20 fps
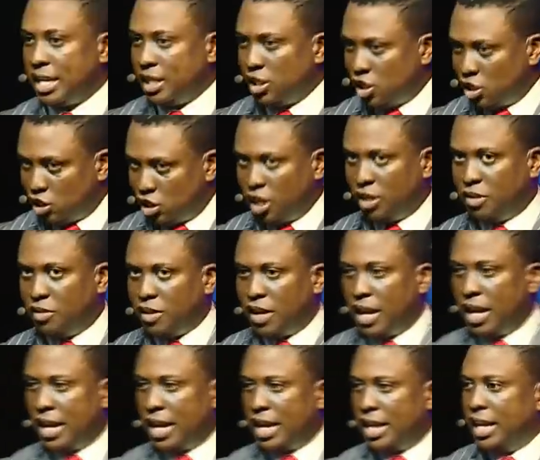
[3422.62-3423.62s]
I, stay,
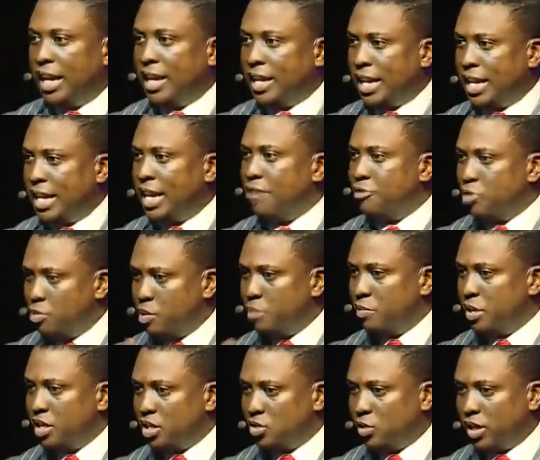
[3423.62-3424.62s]
can I, can I have one more
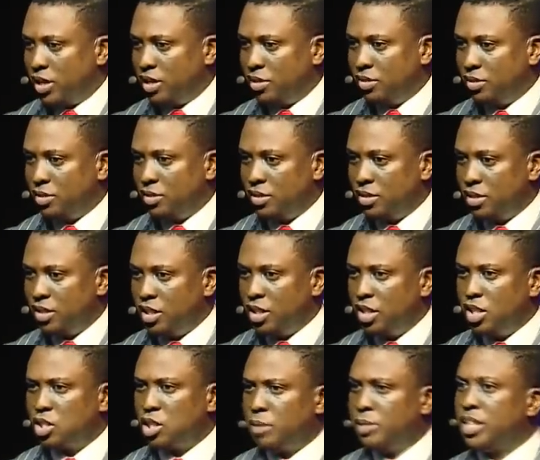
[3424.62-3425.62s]
minute right now?
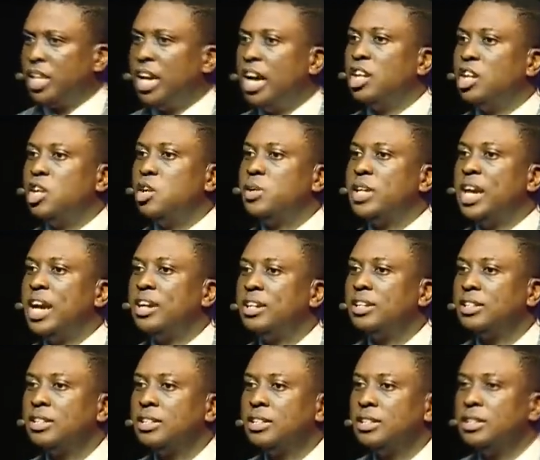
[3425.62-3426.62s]
Someone say hallelujah.
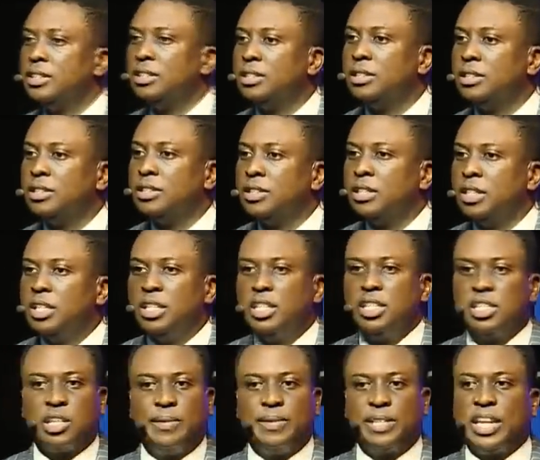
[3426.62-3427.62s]
Hallelujah.
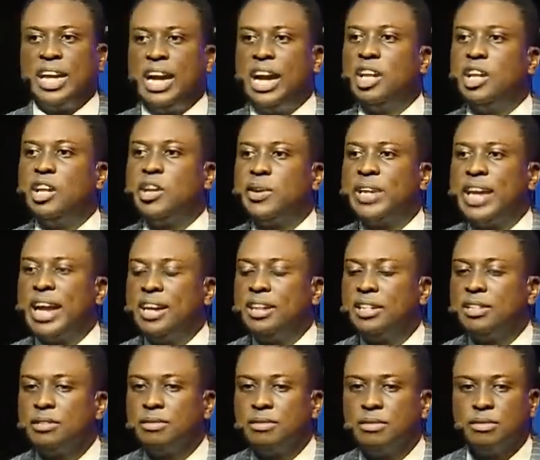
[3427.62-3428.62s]
Someone say hallelujah.
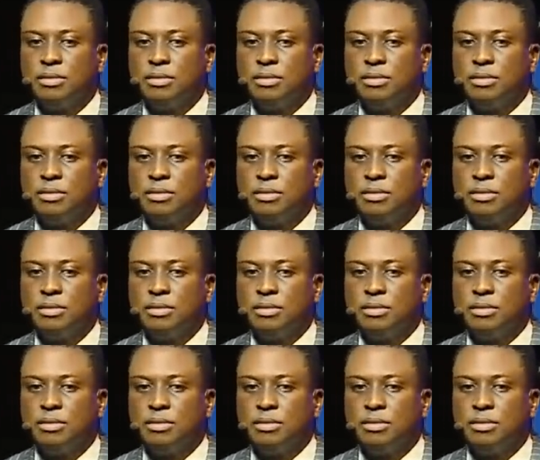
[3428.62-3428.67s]
Hallelujah.